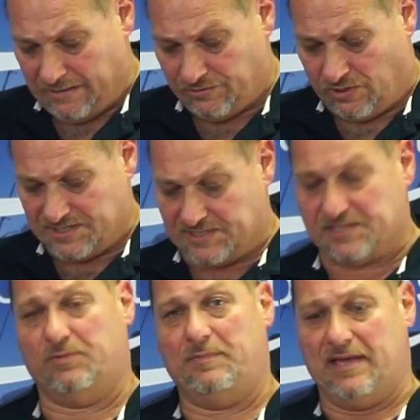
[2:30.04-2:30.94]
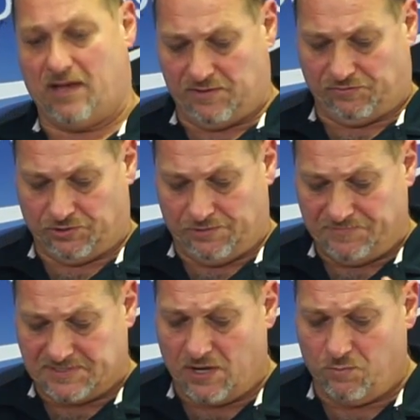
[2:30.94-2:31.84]
crisis that we've been going through.
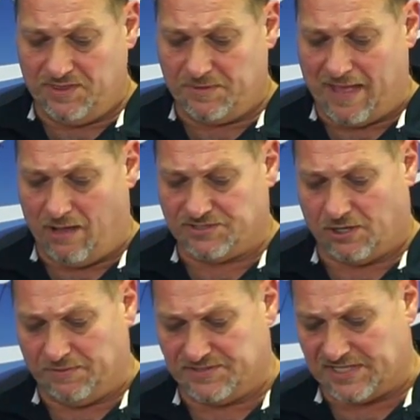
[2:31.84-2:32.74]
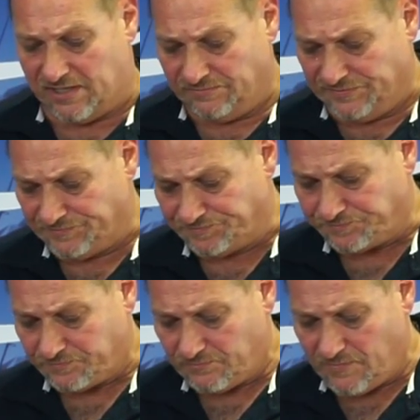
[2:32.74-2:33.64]
So with the power top itself,
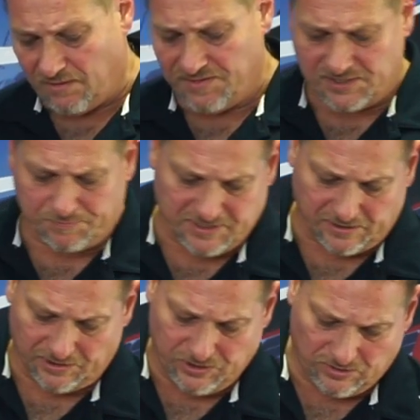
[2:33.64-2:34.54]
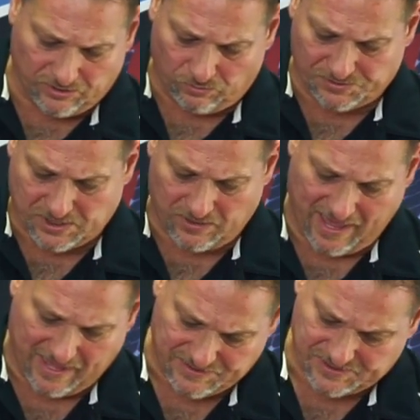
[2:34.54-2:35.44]
this particular unit also
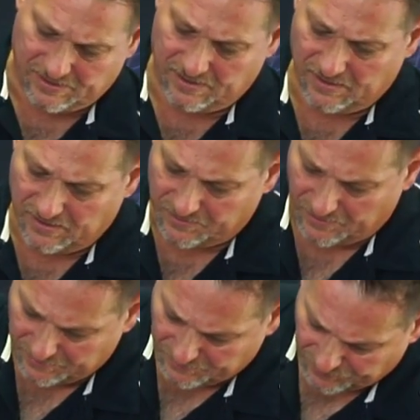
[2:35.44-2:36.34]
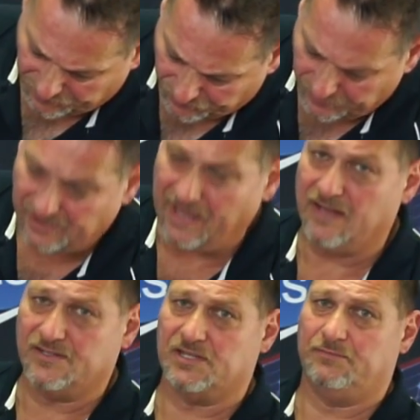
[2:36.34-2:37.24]
has three
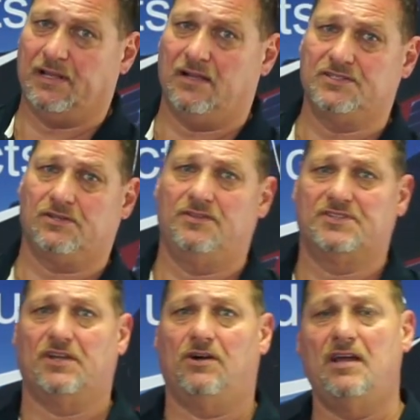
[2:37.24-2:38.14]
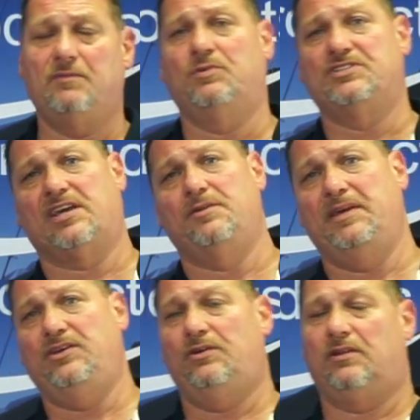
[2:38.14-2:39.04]
Anderson plugs on the side, which can
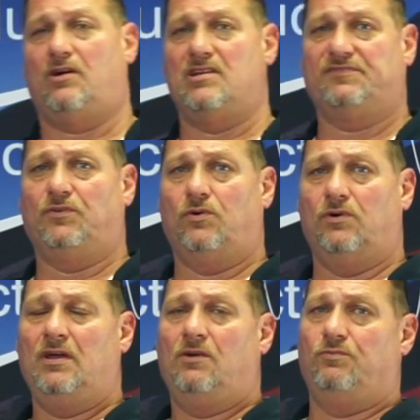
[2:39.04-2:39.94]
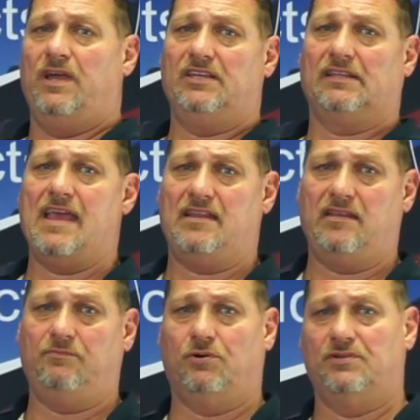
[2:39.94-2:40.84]
be utilized for regulated
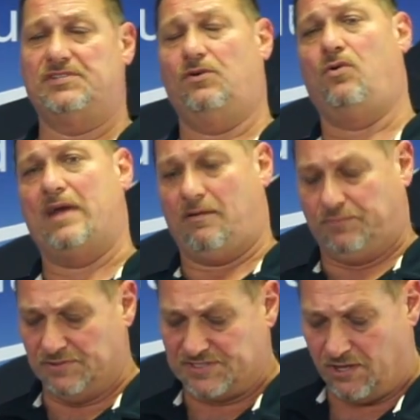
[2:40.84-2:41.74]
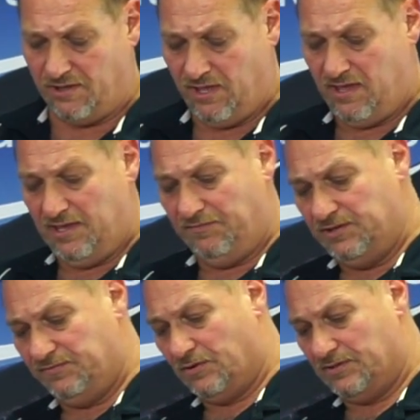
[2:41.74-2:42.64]
inputs or outputs. So if
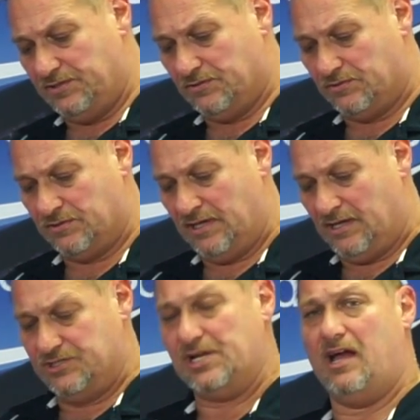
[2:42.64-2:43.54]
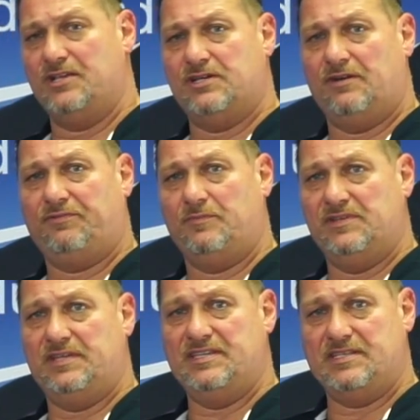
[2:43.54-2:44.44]
you've got your charger from
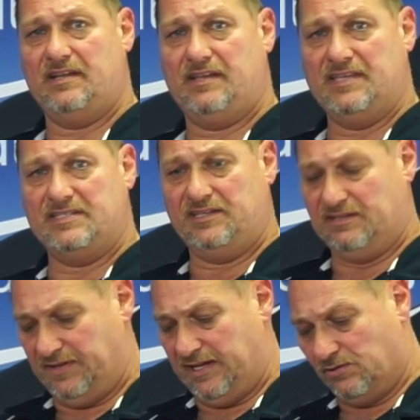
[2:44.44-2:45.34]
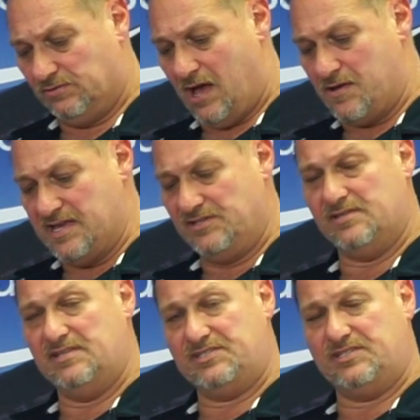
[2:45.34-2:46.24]
your DC to DC in your vehicle going
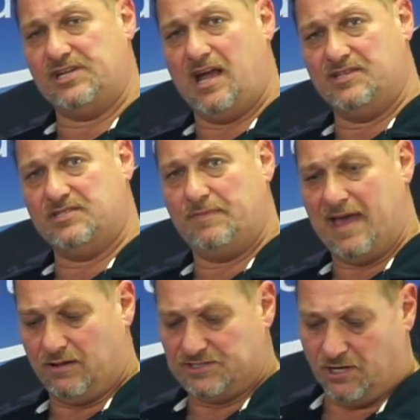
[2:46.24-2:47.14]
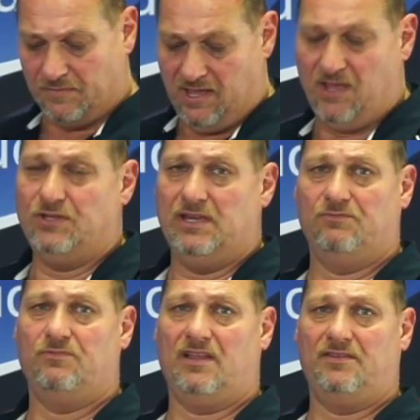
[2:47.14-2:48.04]
into this to charge the power top, you
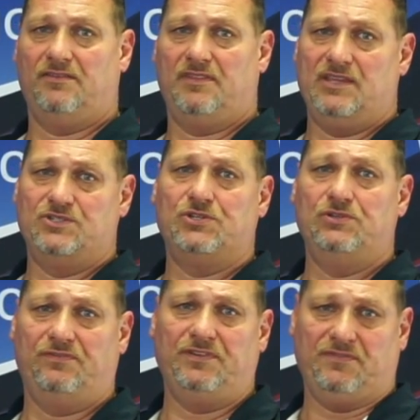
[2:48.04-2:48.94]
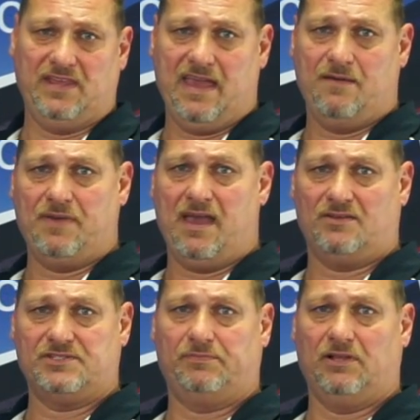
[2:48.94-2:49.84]
can run then two 50 amp
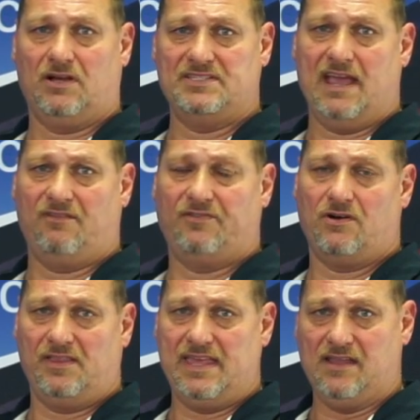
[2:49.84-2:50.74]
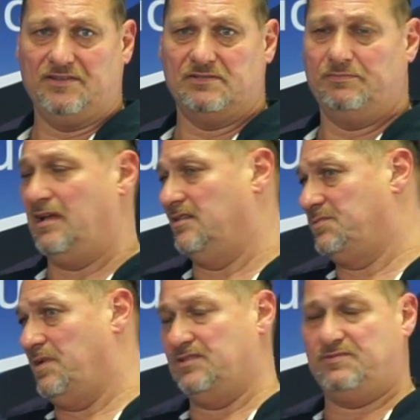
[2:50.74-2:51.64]
power supplies out via the Anderson
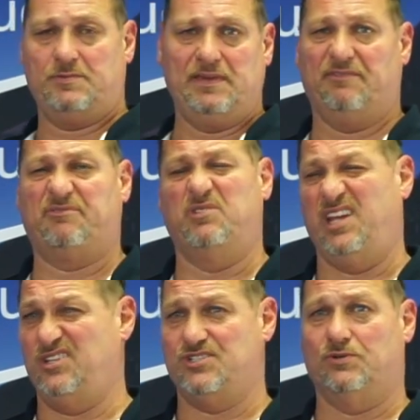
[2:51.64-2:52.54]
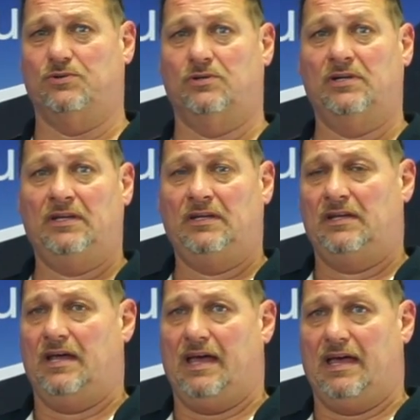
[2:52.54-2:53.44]
plugs, whether it be a fridge or
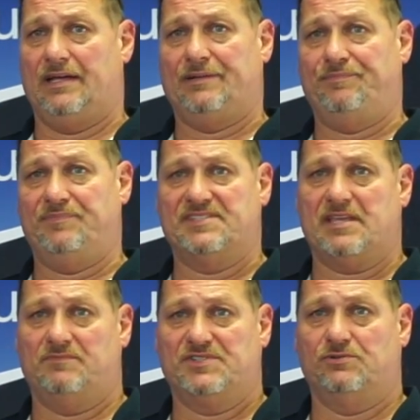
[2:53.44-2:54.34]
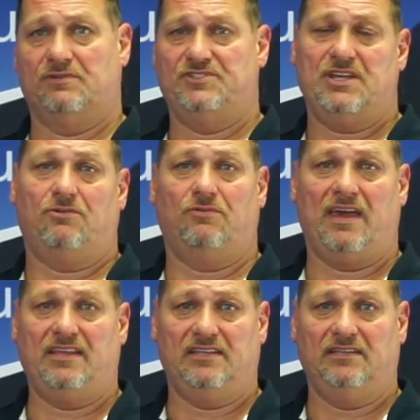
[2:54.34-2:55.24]
some sort of
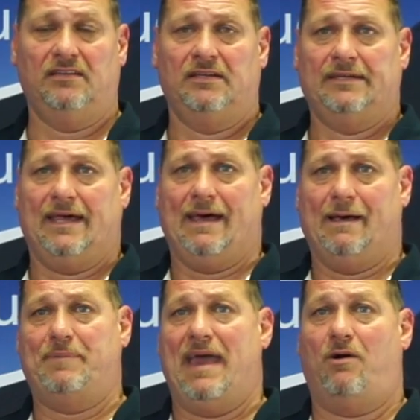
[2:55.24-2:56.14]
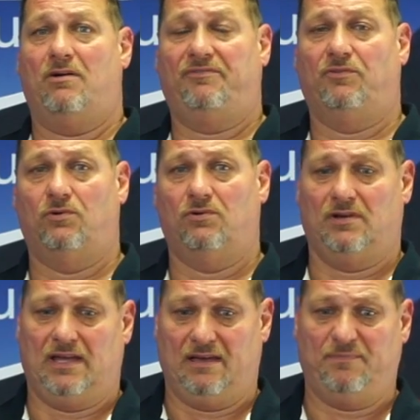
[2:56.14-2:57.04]
generating power
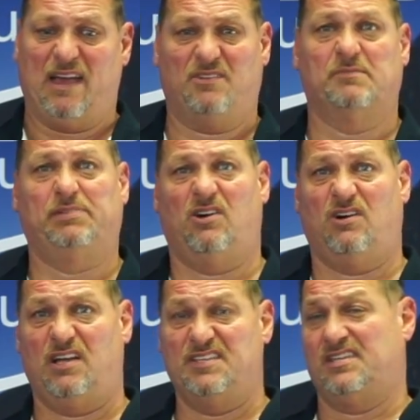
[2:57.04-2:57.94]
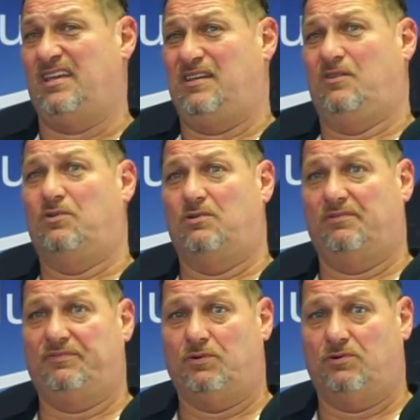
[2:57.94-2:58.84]
for power supplies
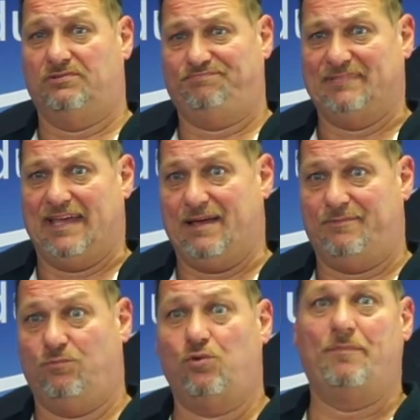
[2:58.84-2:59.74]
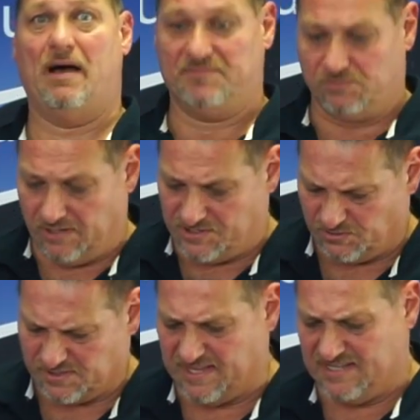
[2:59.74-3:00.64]
or for water pumps, all those
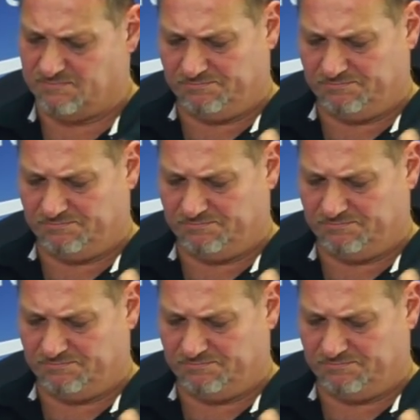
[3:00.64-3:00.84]
sorts of things.